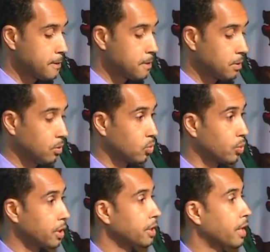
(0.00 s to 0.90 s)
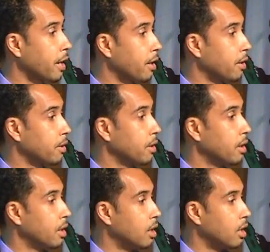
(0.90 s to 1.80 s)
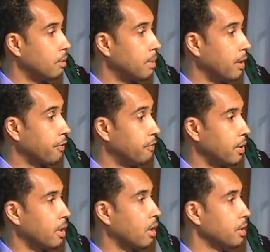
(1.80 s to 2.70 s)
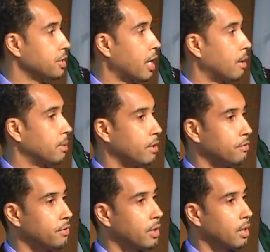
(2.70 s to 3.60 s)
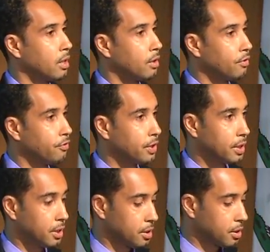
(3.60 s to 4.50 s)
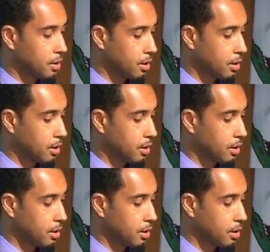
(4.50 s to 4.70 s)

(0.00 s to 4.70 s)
who really care about the very hard job of feeding